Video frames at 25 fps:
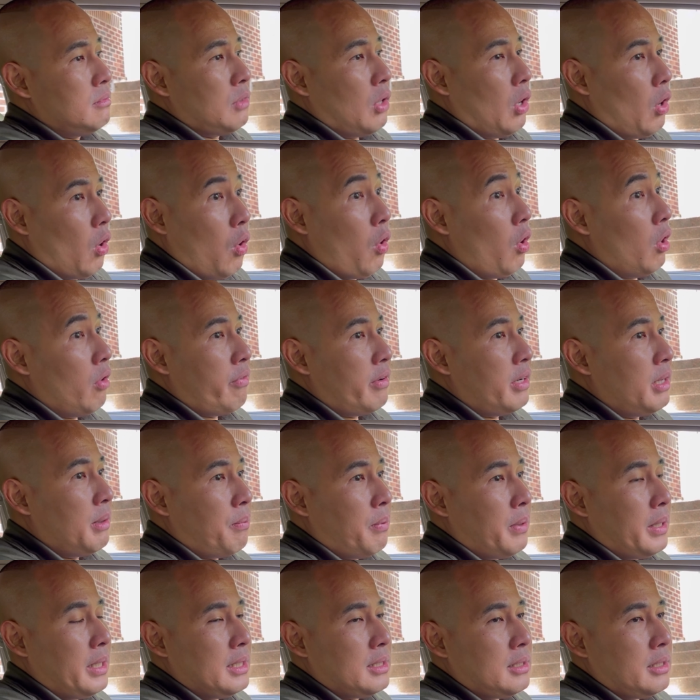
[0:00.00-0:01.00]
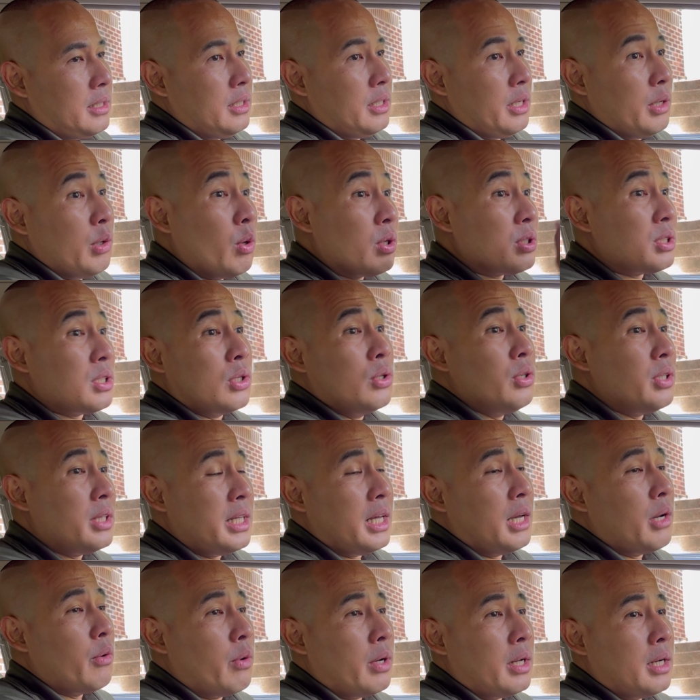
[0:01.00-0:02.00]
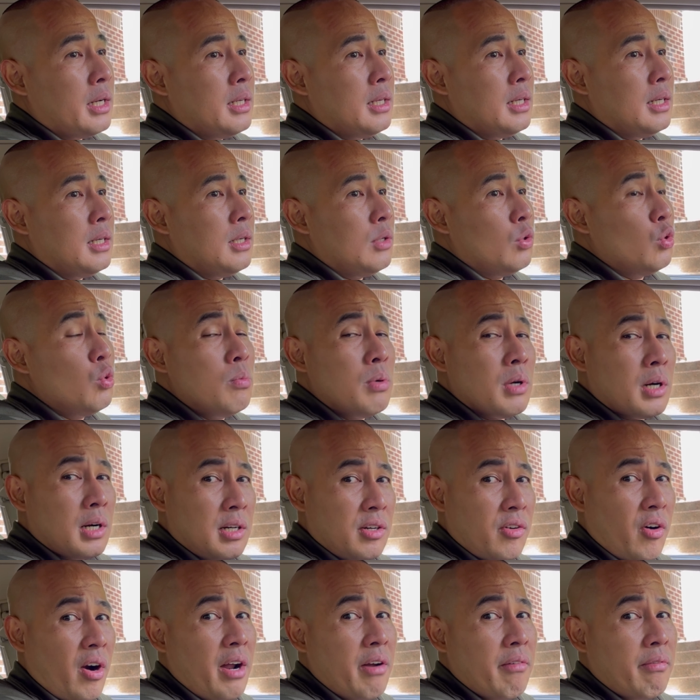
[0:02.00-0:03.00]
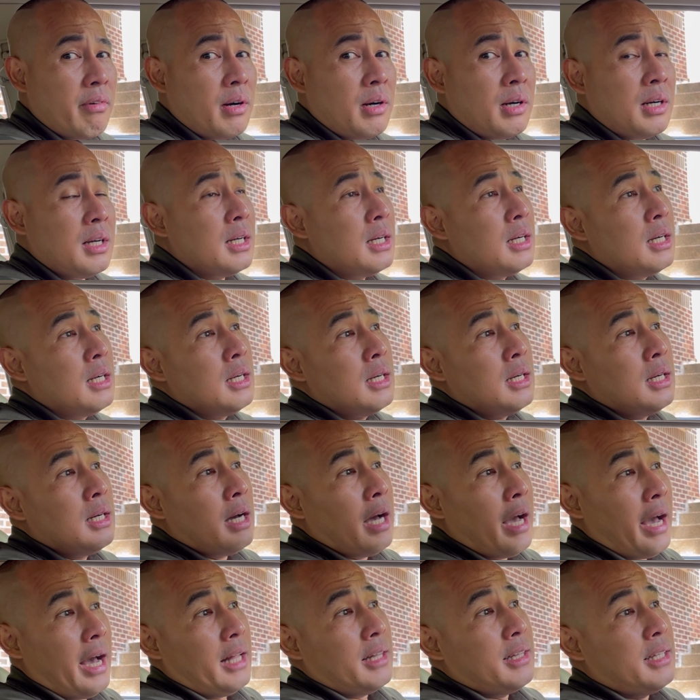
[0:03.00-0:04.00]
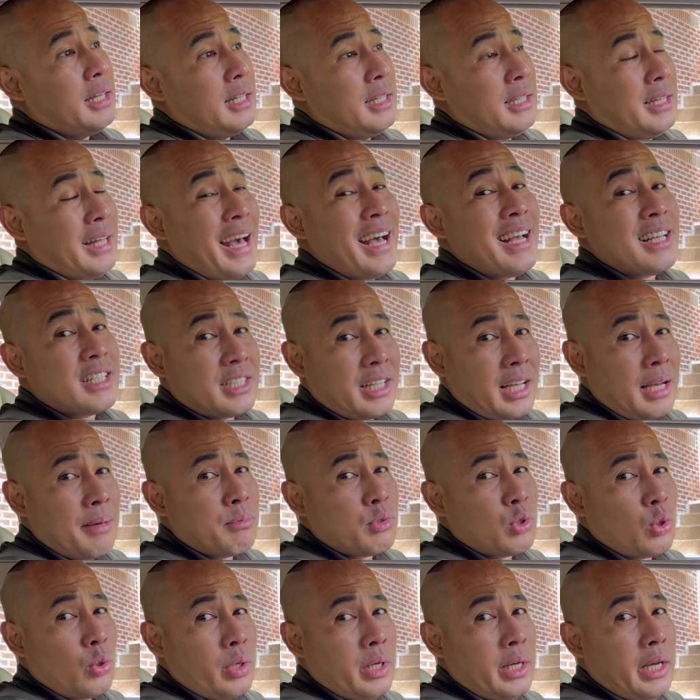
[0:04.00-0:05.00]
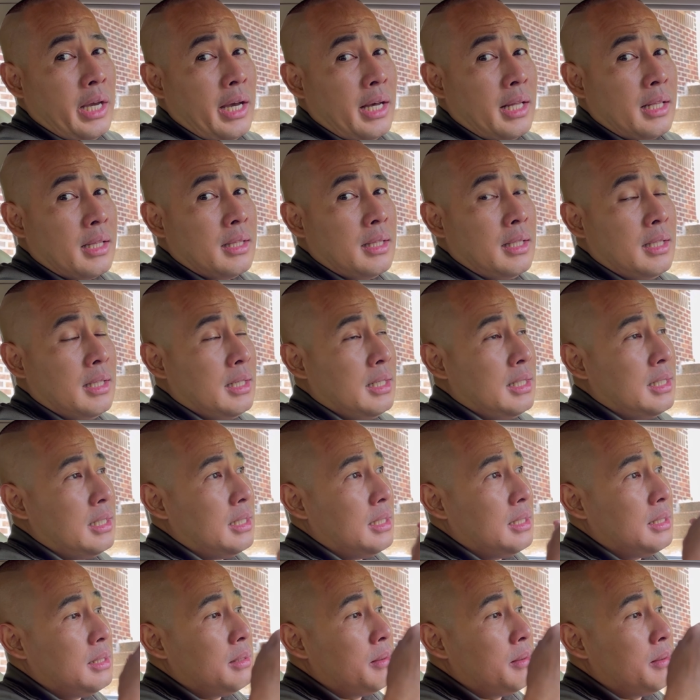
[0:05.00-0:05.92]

all over the place it, it was a good thing when the uber driver had that dash cam so he had the